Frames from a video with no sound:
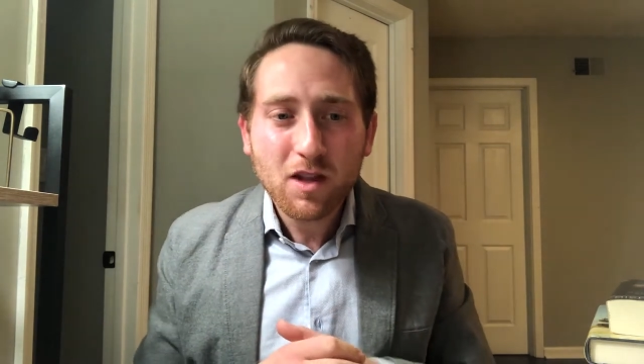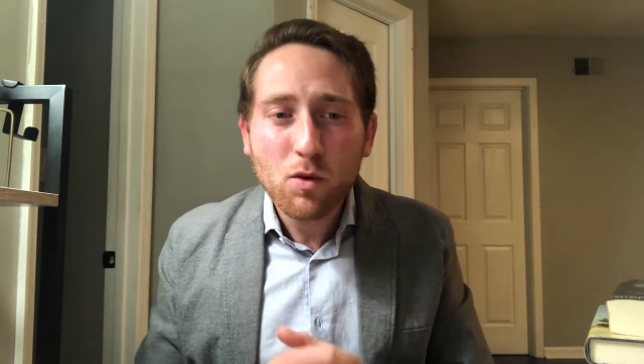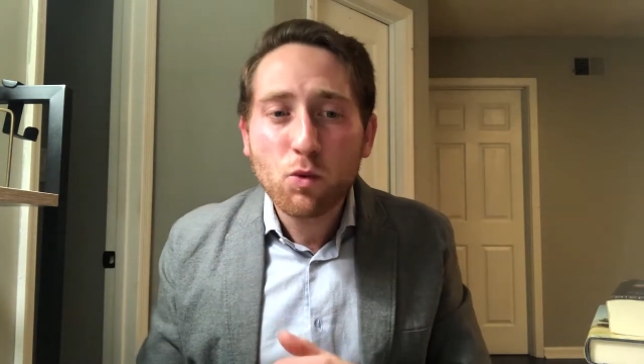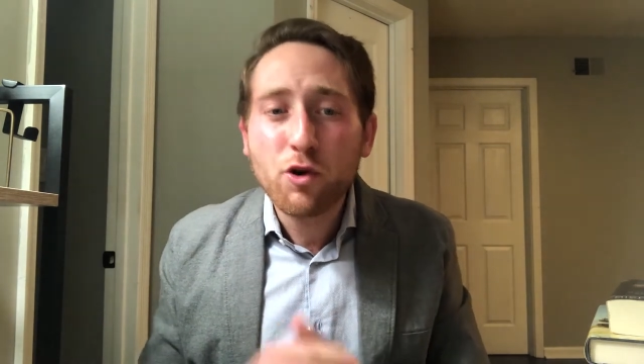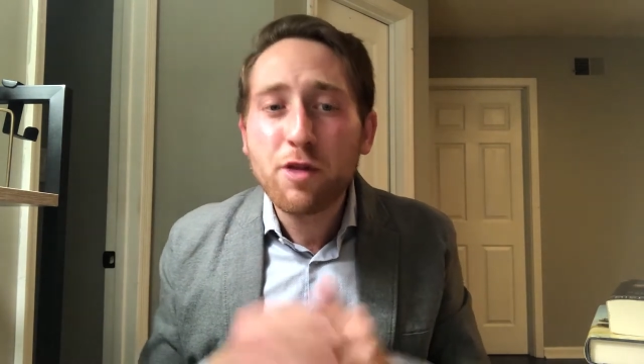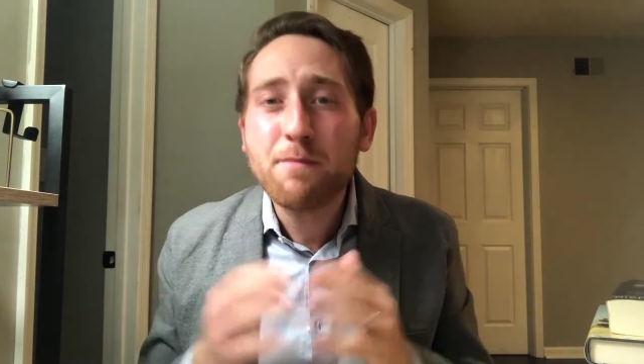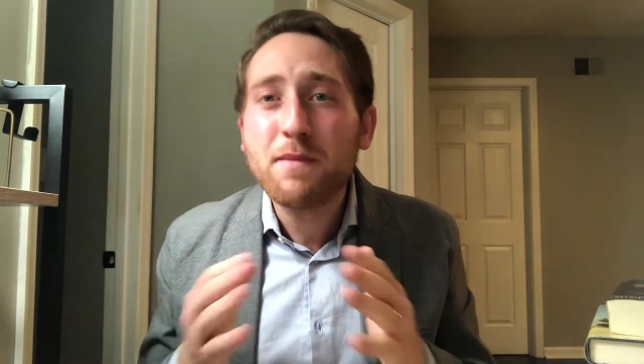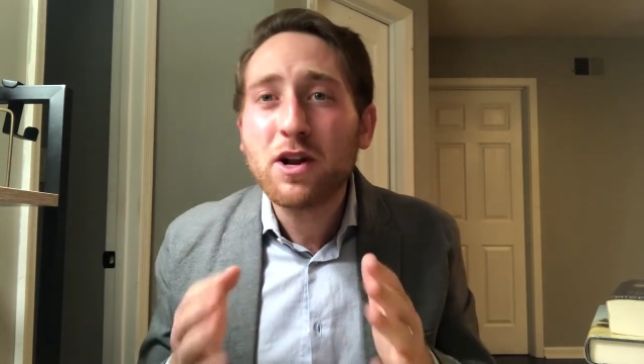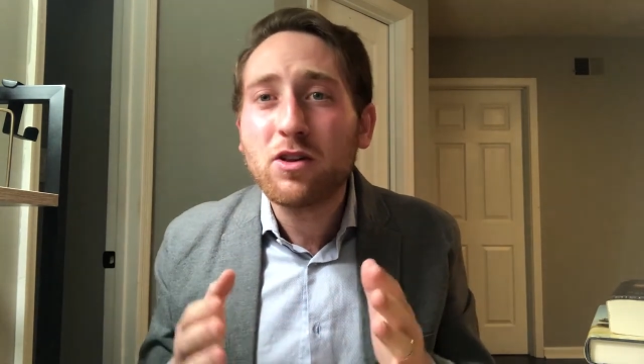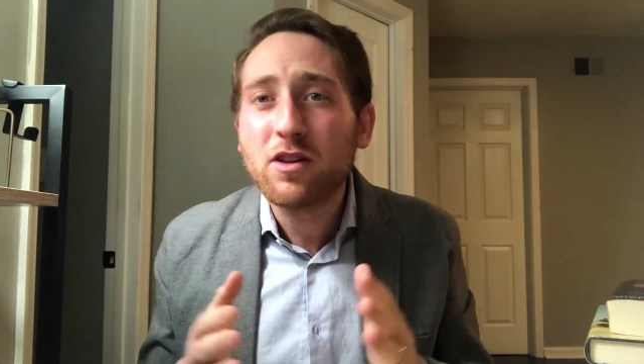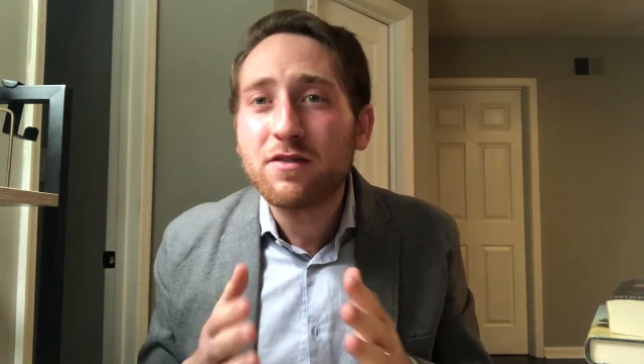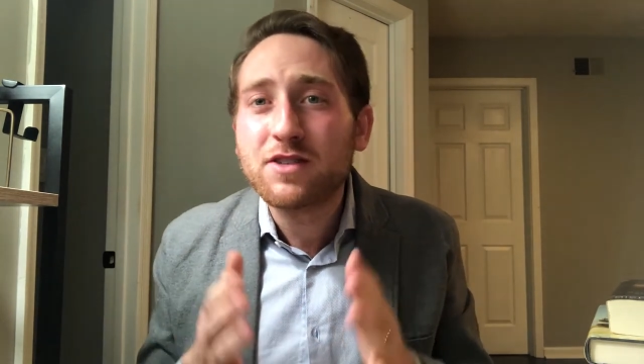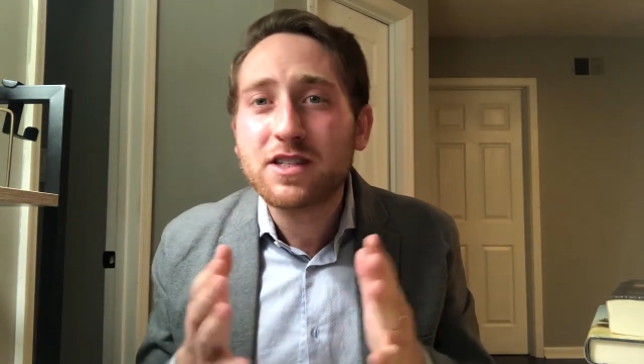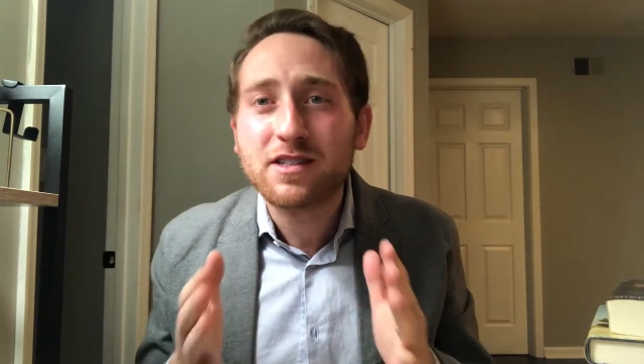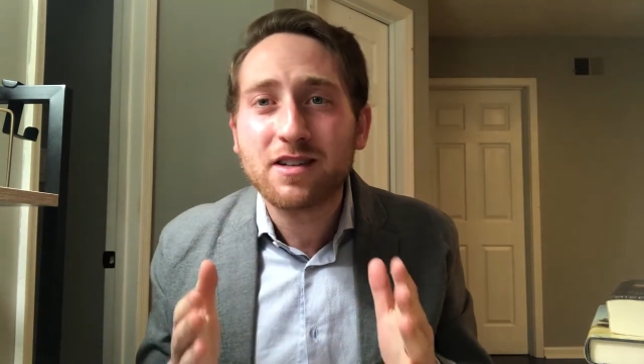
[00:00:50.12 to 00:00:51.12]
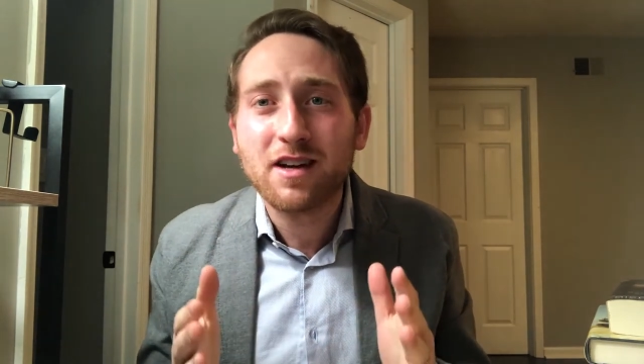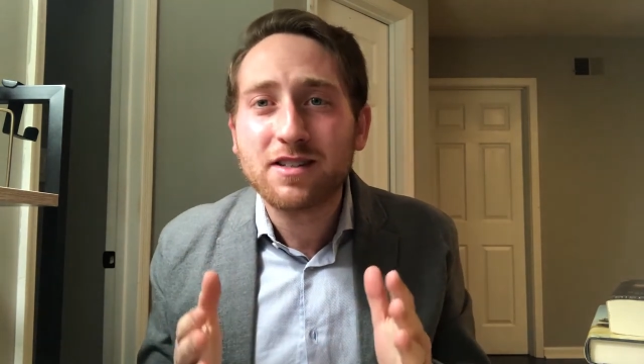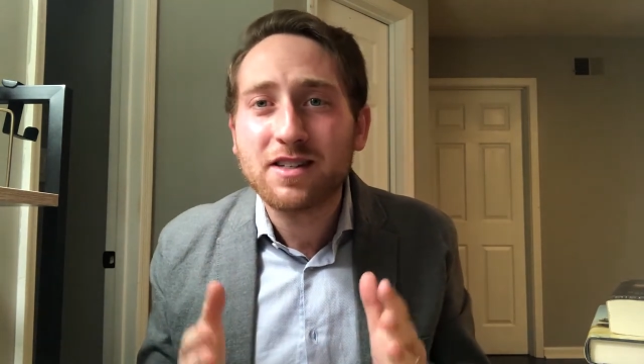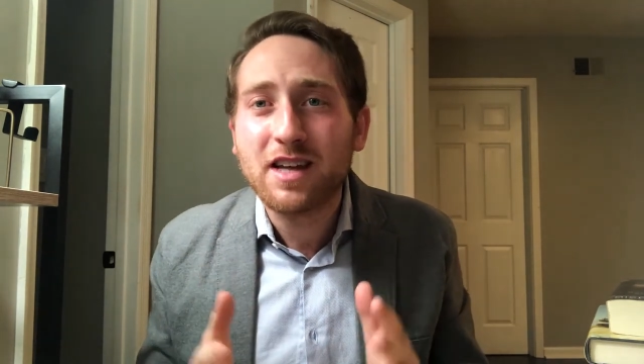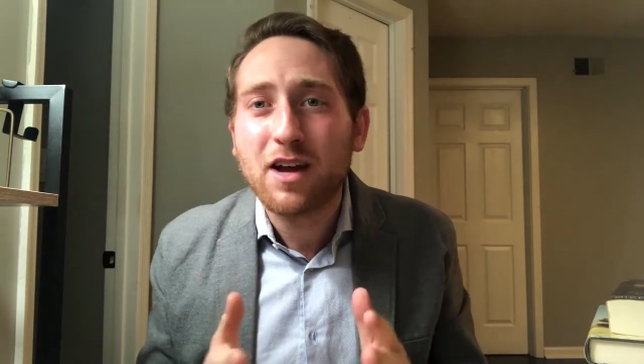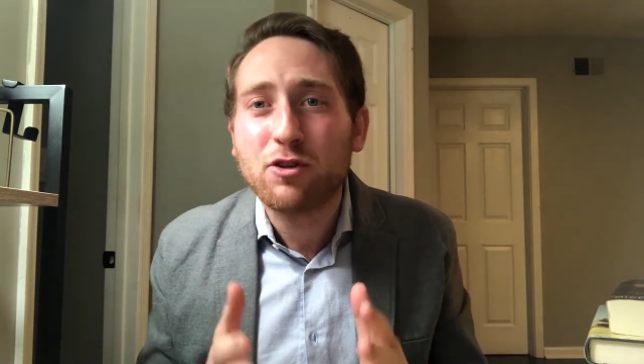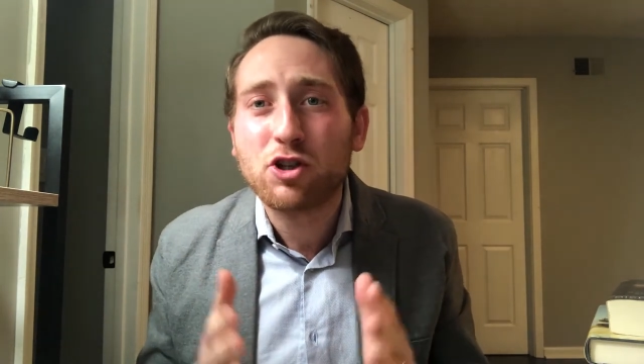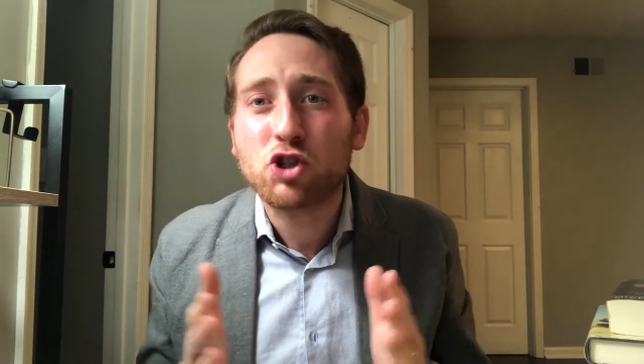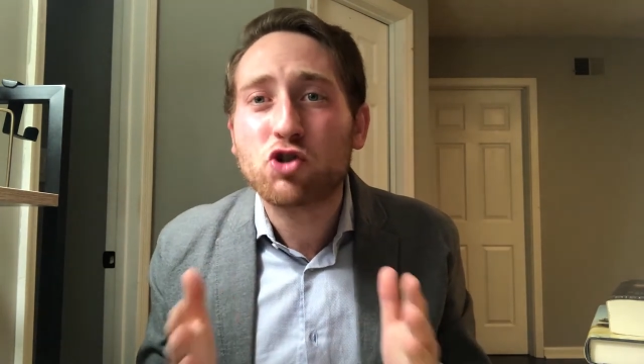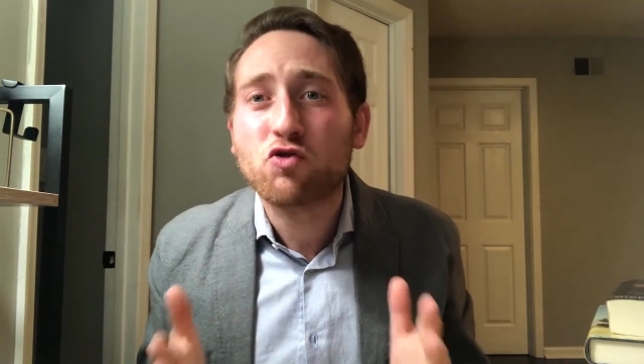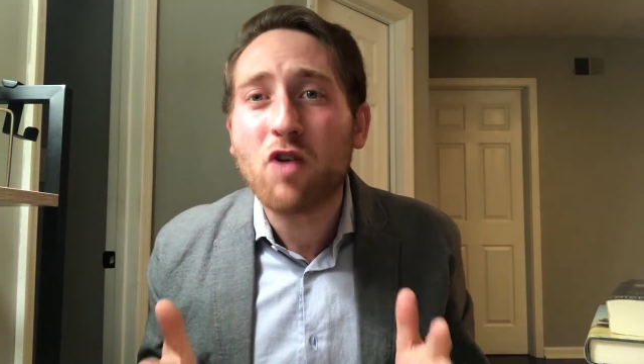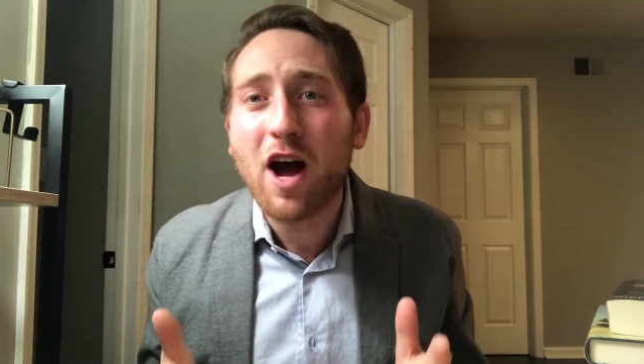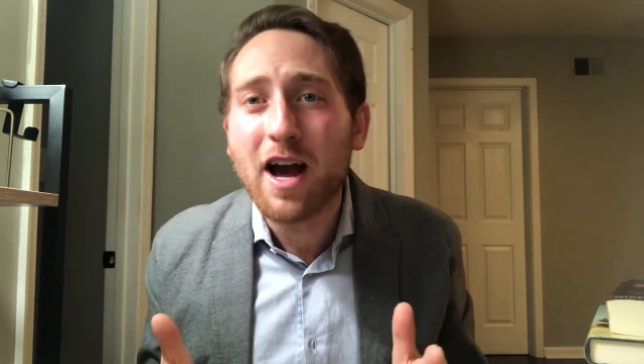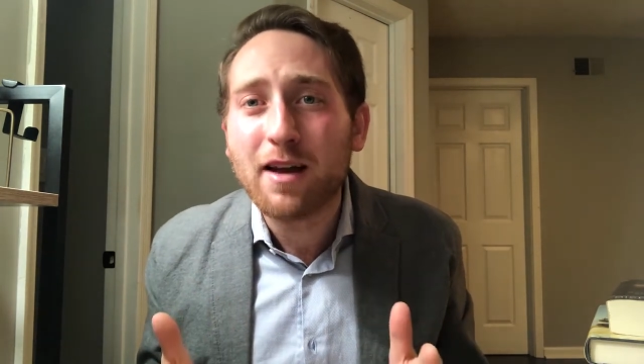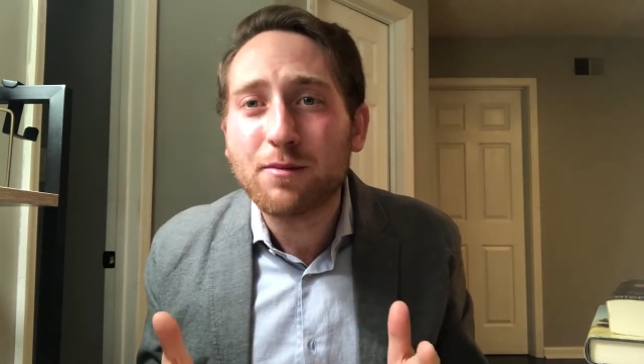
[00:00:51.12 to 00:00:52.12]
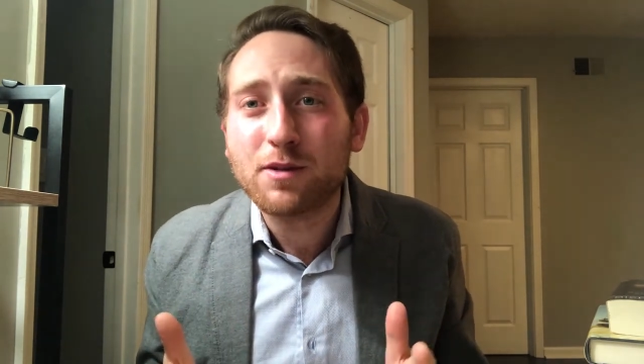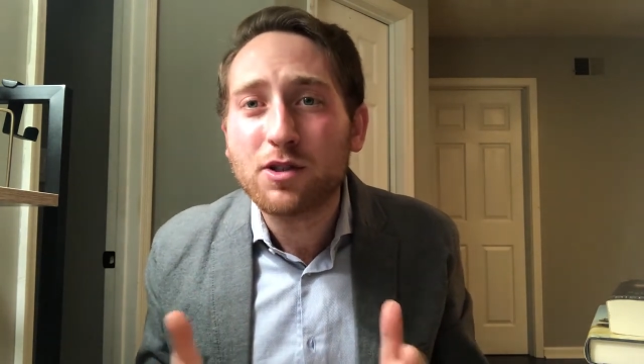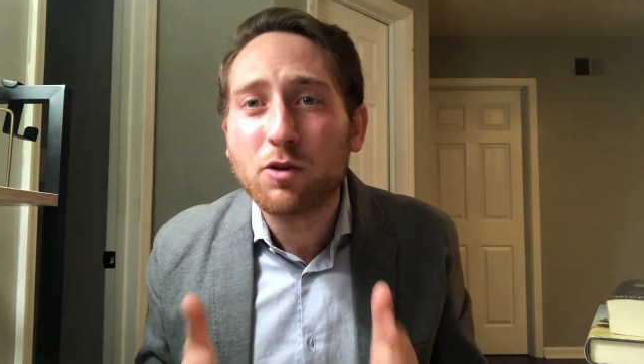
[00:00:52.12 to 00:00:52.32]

We're in the middle of discussing how the tribes,